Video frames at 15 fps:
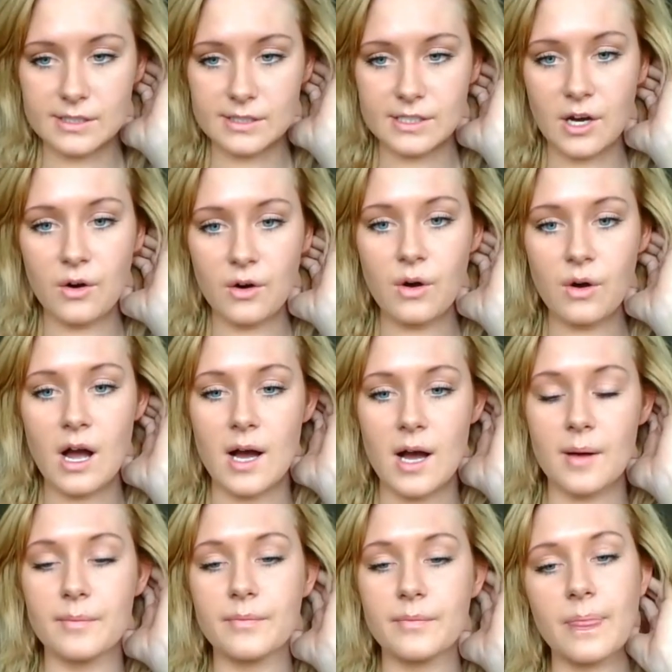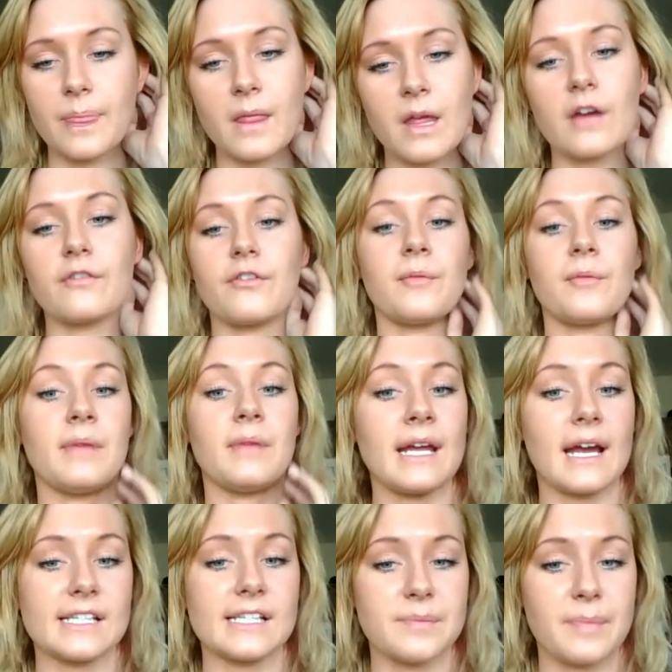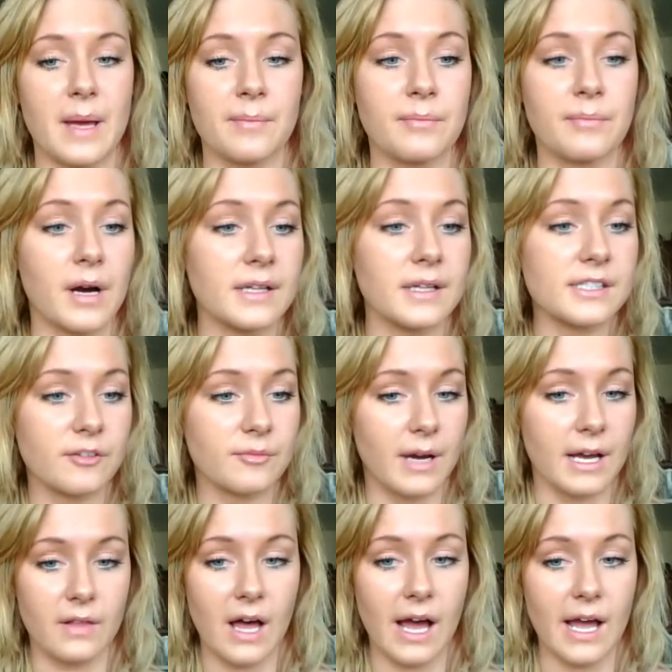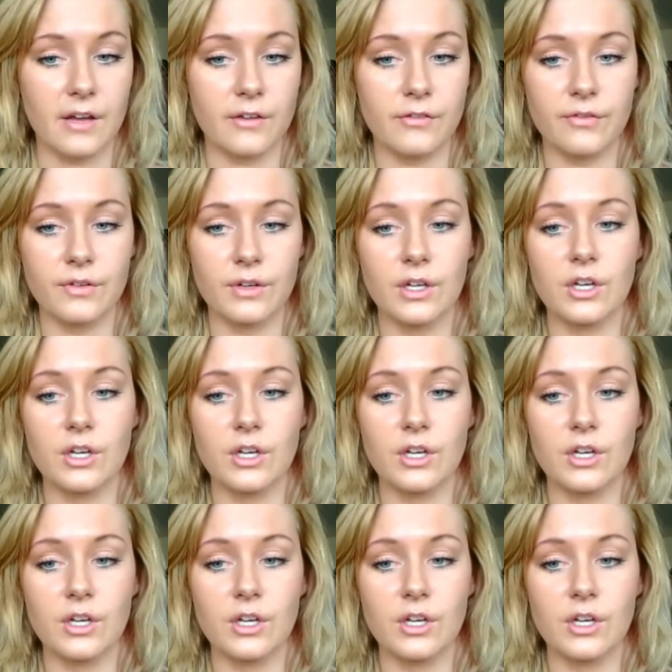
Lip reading: So for me, I spent months of my life